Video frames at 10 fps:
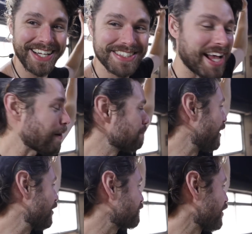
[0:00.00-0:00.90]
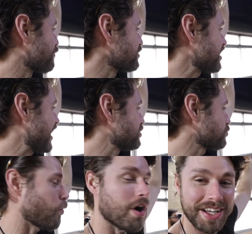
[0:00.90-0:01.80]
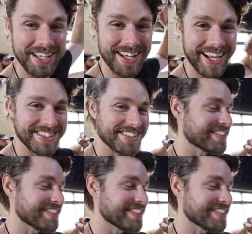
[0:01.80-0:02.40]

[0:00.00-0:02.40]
He's got both over his head, just walking like it's